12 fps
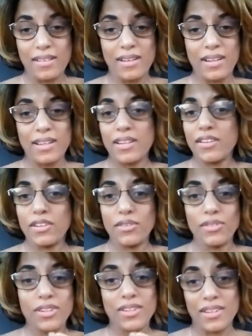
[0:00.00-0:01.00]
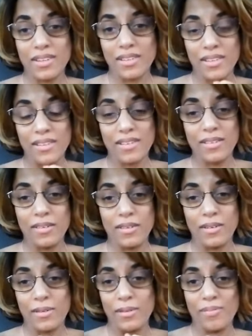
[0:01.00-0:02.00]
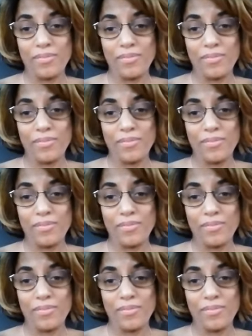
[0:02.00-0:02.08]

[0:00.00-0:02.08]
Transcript: He was just, you know,